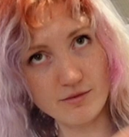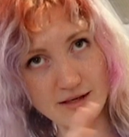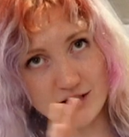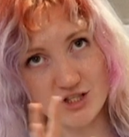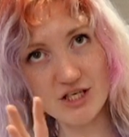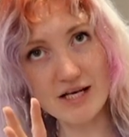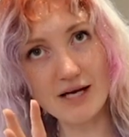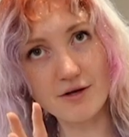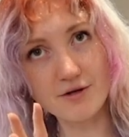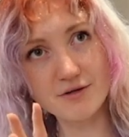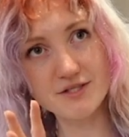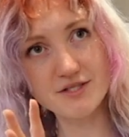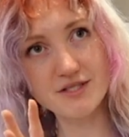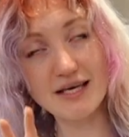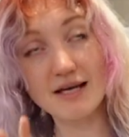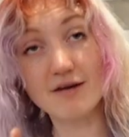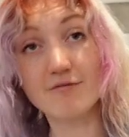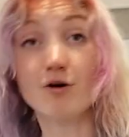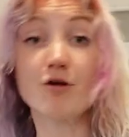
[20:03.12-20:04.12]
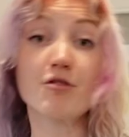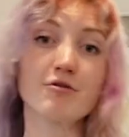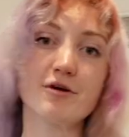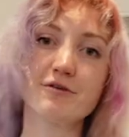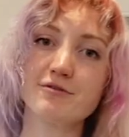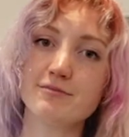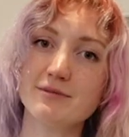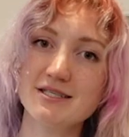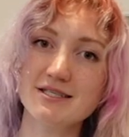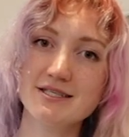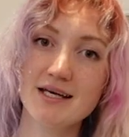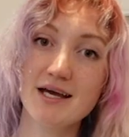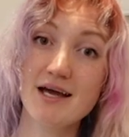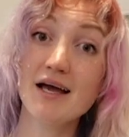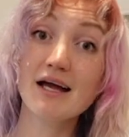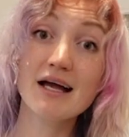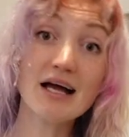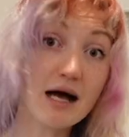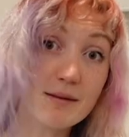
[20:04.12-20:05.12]
much else and I've got Thriftmas
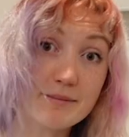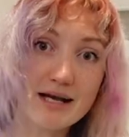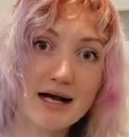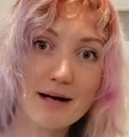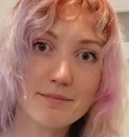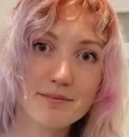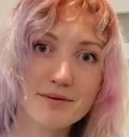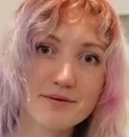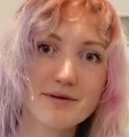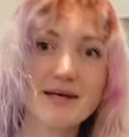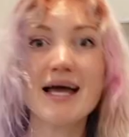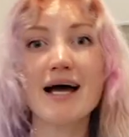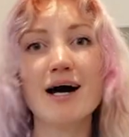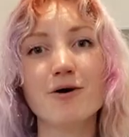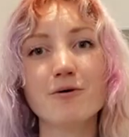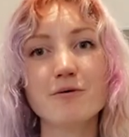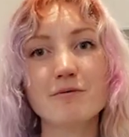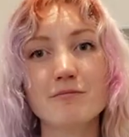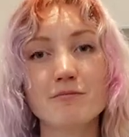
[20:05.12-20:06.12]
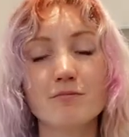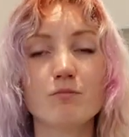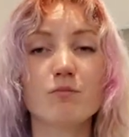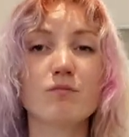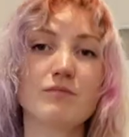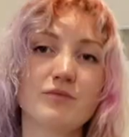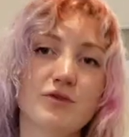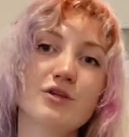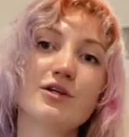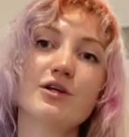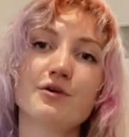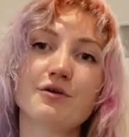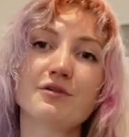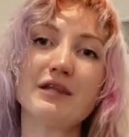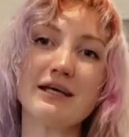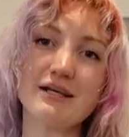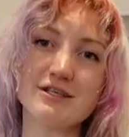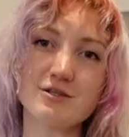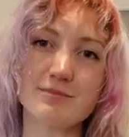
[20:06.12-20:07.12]
coming up now. New
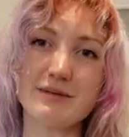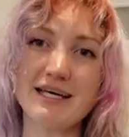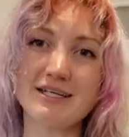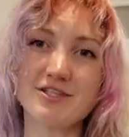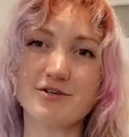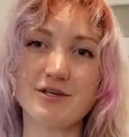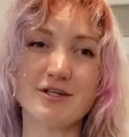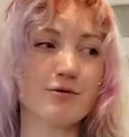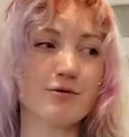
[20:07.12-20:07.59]
things will be entering.